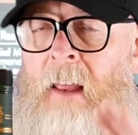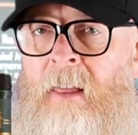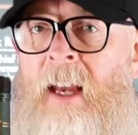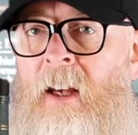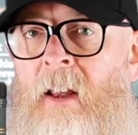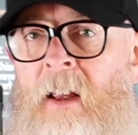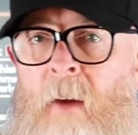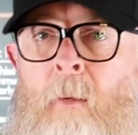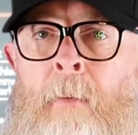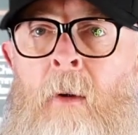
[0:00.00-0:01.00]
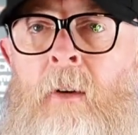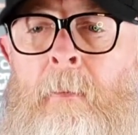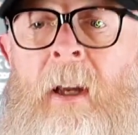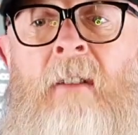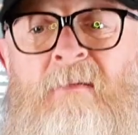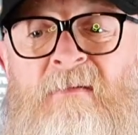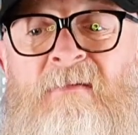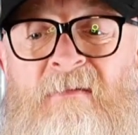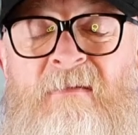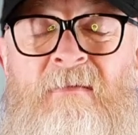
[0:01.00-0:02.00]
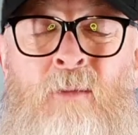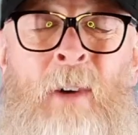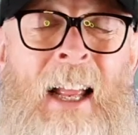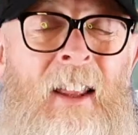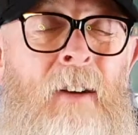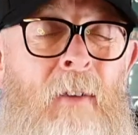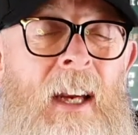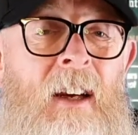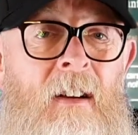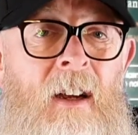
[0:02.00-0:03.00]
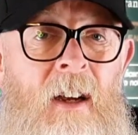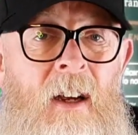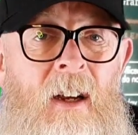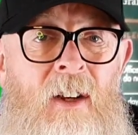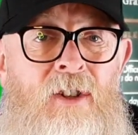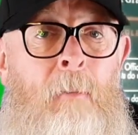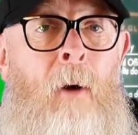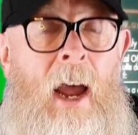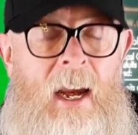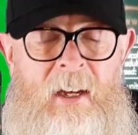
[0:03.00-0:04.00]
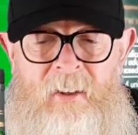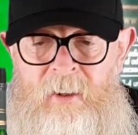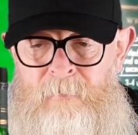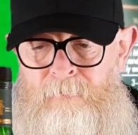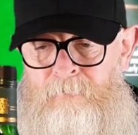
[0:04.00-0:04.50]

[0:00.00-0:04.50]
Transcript: I think they would probably be relatively surprised,